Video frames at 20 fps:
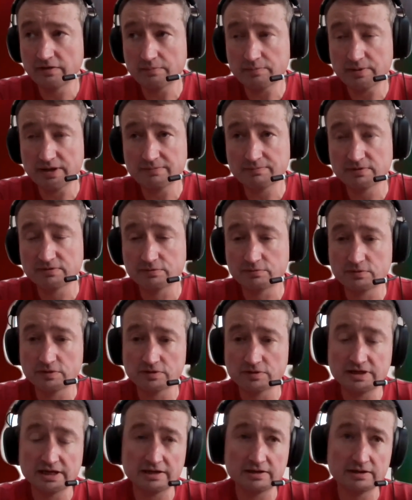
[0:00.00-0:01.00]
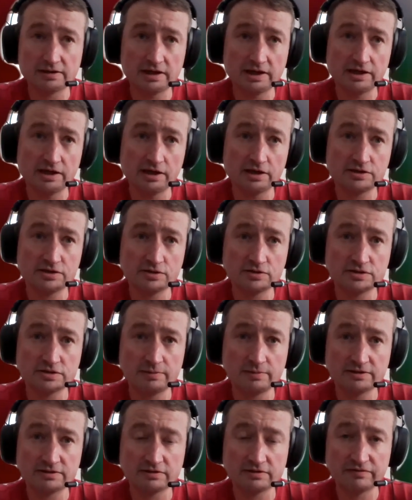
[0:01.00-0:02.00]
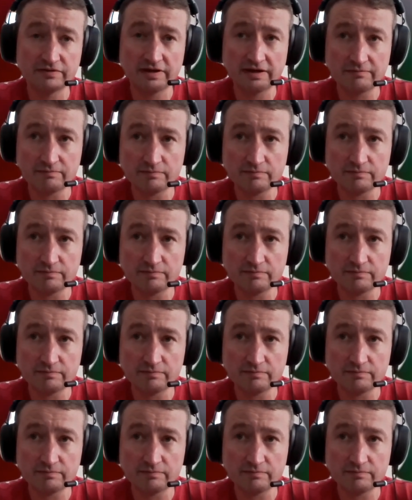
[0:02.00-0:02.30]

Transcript: that people could get a huge amount of,